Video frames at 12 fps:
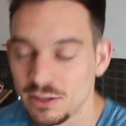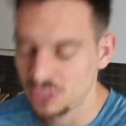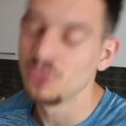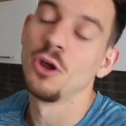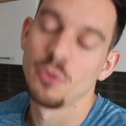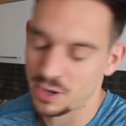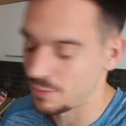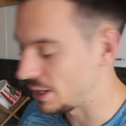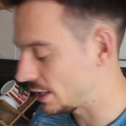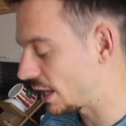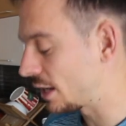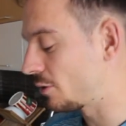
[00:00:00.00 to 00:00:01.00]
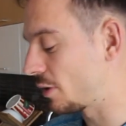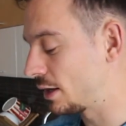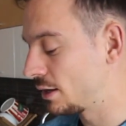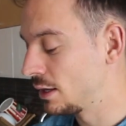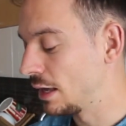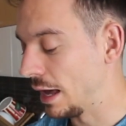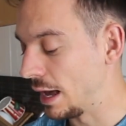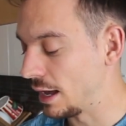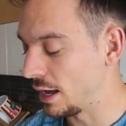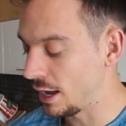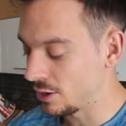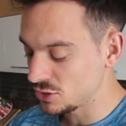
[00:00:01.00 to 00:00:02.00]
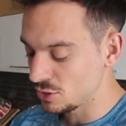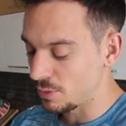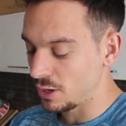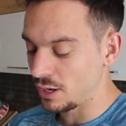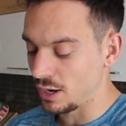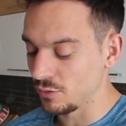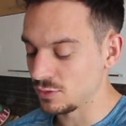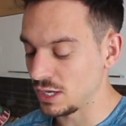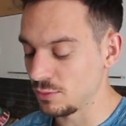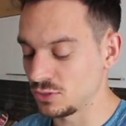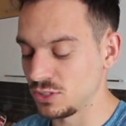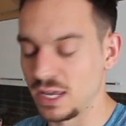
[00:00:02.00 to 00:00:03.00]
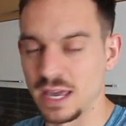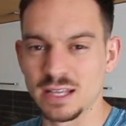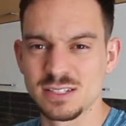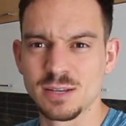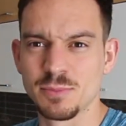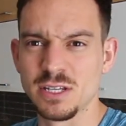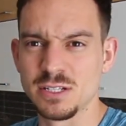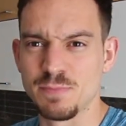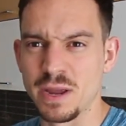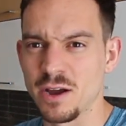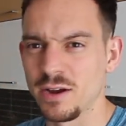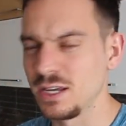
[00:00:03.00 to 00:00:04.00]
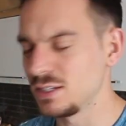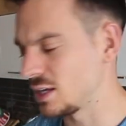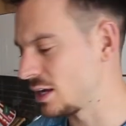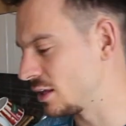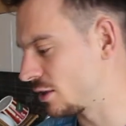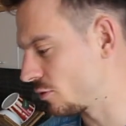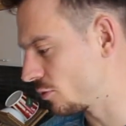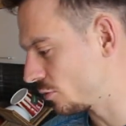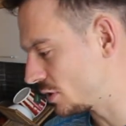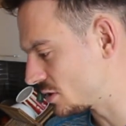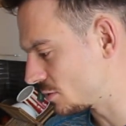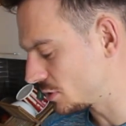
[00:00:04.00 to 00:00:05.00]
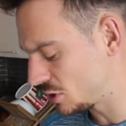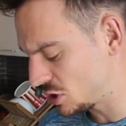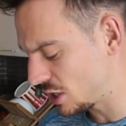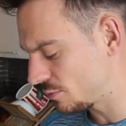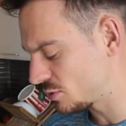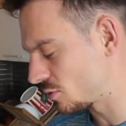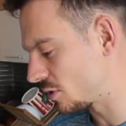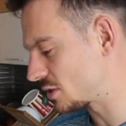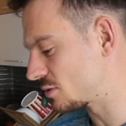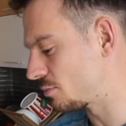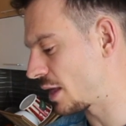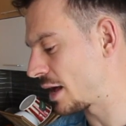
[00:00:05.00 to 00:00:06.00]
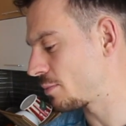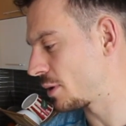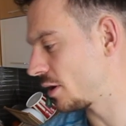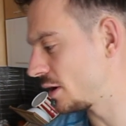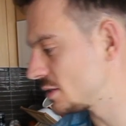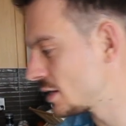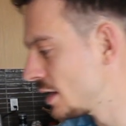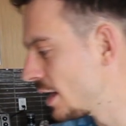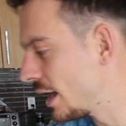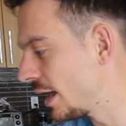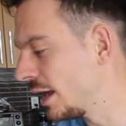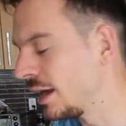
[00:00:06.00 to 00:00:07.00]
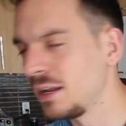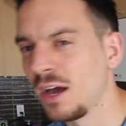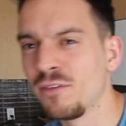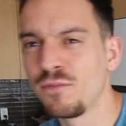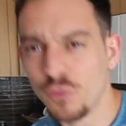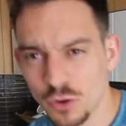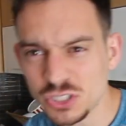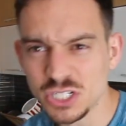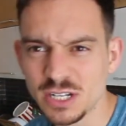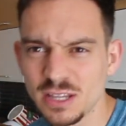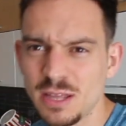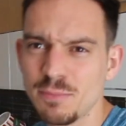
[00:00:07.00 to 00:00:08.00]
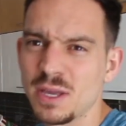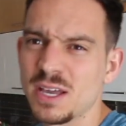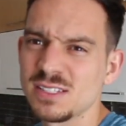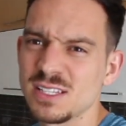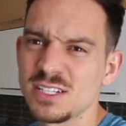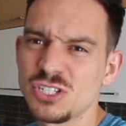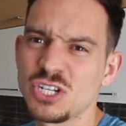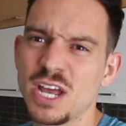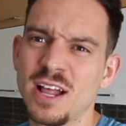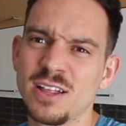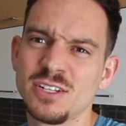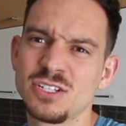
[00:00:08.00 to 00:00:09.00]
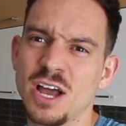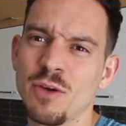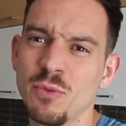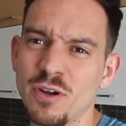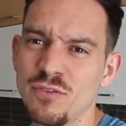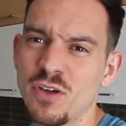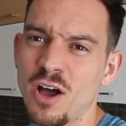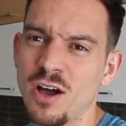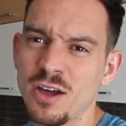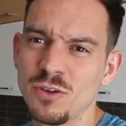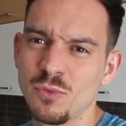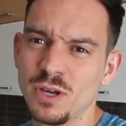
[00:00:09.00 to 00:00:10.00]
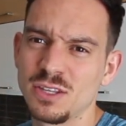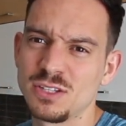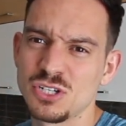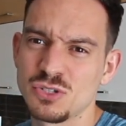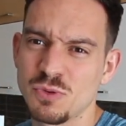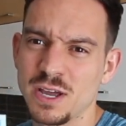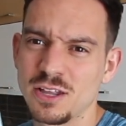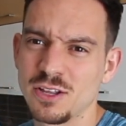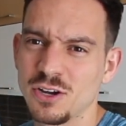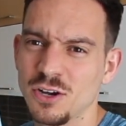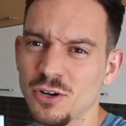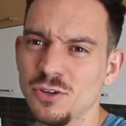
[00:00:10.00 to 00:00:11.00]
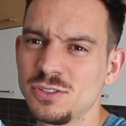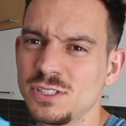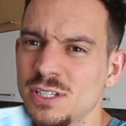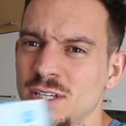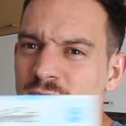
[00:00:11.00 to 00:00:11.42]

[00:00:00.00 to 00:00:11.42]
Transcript: You know what I mean. Anyway, I was able to get some of these berries. They were reasonably cheap, so we got the blackberries. And unfortunately, because of this challenge, I would have gone with just regular oats.